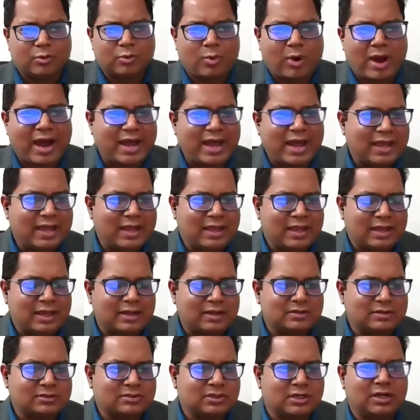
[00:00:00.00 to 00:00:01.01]
why
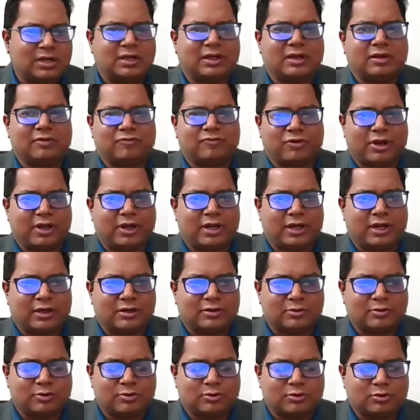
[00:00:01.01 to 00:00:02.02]
it is critical for
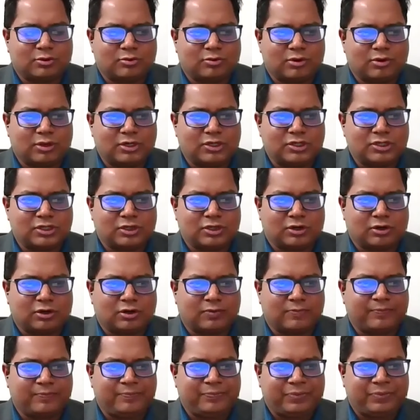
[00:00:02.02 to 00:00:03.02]
India to
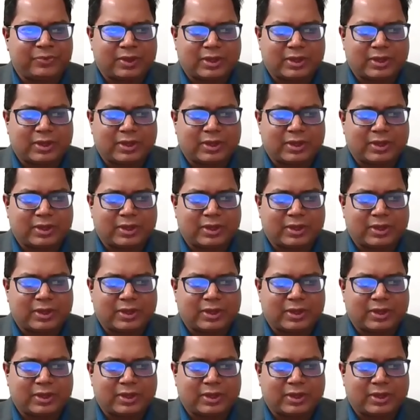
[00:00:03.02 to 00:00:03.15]
ensure